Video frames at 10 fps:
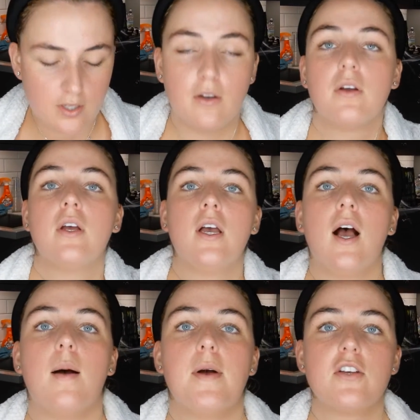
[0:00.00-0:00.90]
So
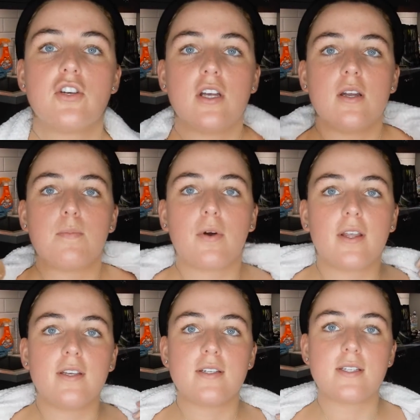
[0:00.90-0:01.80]
I'm actually going to
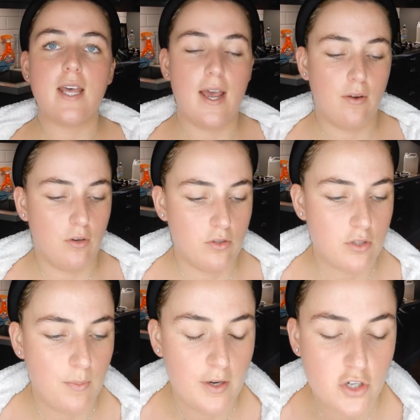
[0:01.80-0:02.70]
bring this down
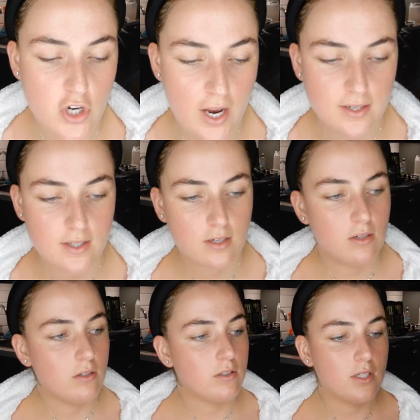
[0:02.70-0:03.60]
onto my chest
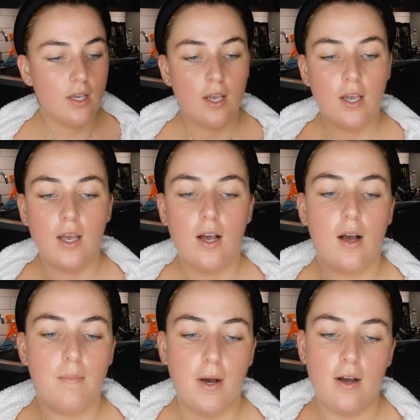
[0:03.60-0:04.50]
because
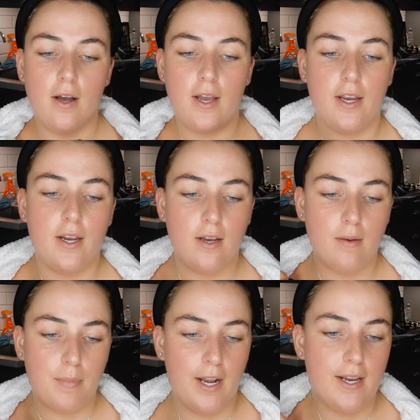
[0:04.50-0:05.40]
my
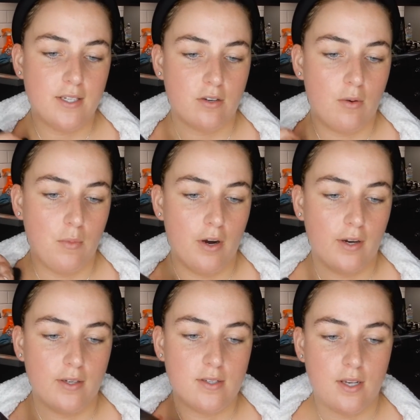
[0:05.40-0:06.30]
blazer I'm
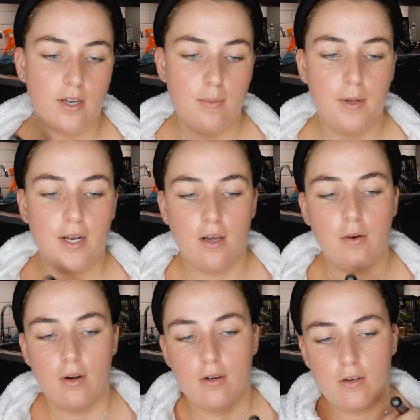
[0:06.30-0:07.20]
wearing is like a bit
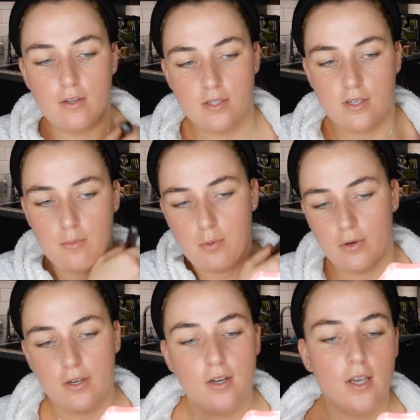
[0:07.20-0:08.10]
lower and there's no
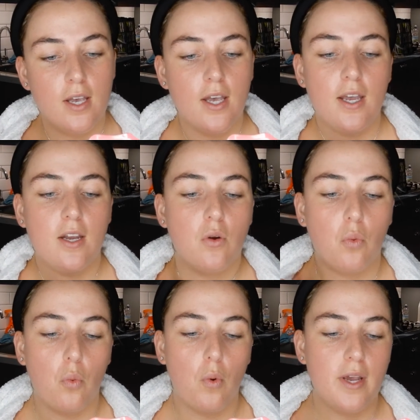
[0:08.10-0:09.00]
point in not
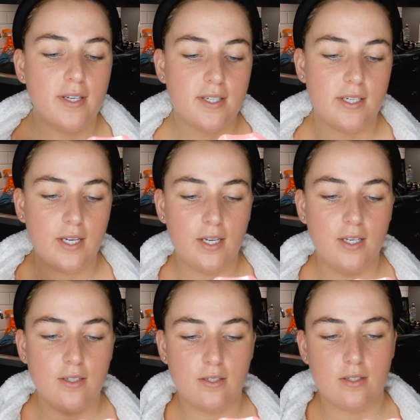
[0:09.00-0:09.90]
wasting it.